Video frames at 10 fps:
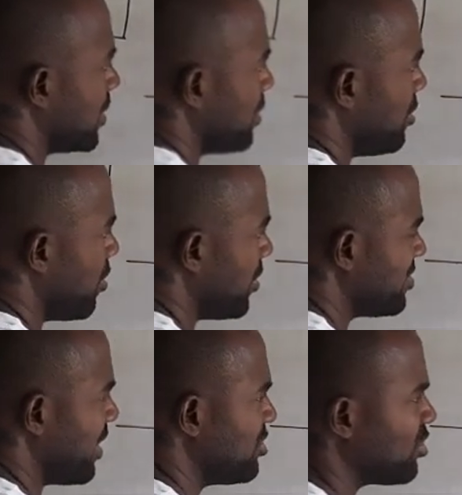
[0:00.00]
Now,
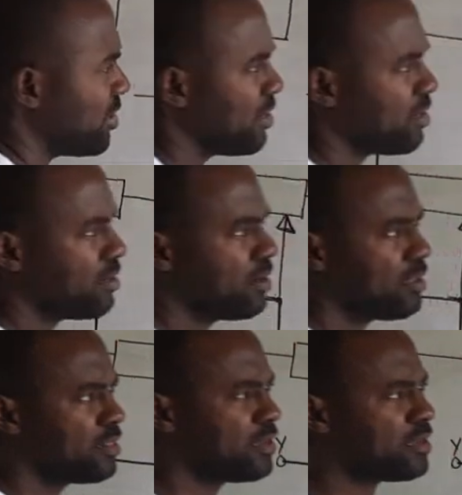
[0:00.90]
essentially,
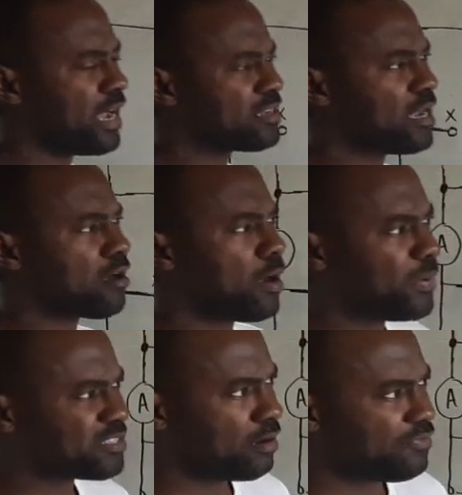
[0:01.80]
a copper
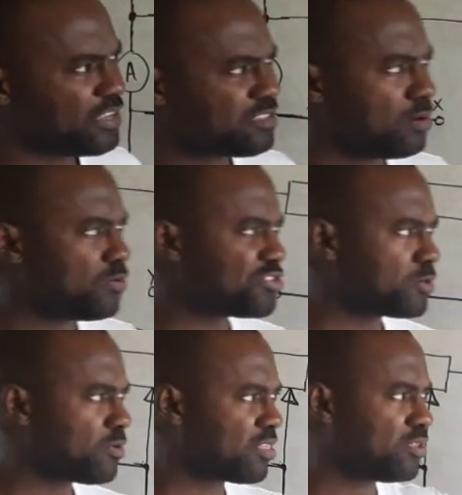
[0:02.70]
sulfate
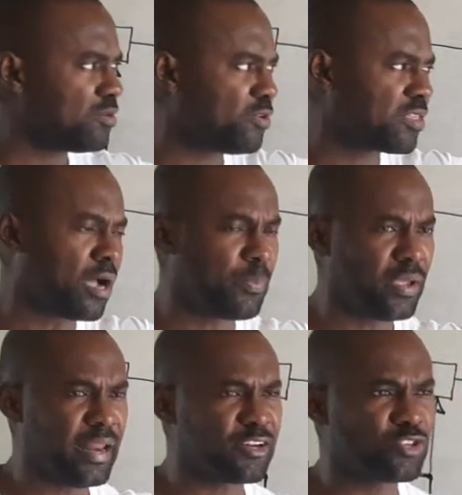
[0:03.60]
solution with copper
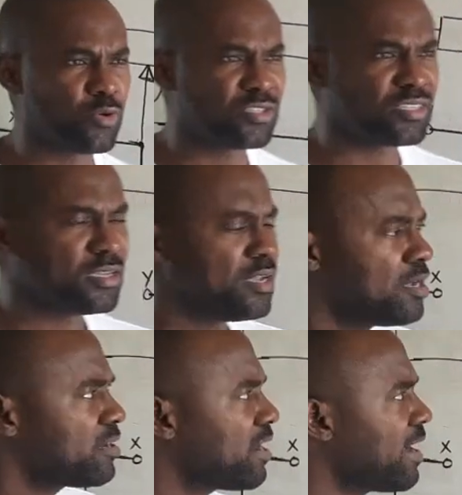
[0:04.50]
electrodes,
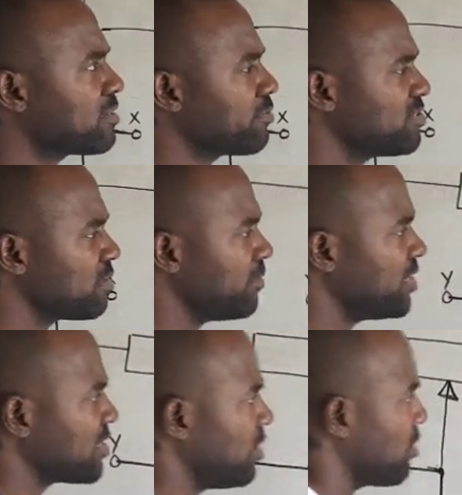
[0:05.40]
the characteristic
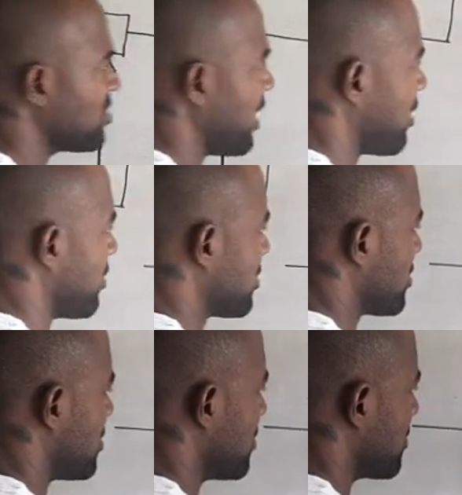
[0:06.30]
basically looks like
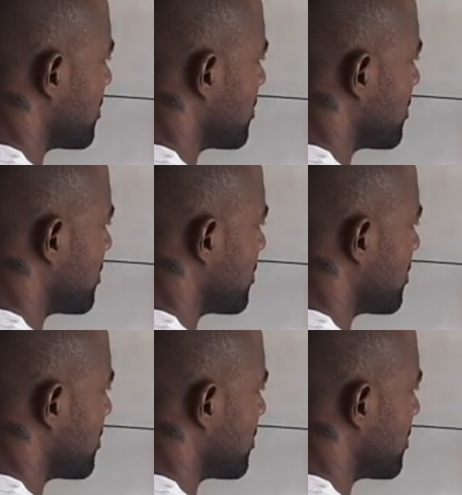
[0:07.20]
this.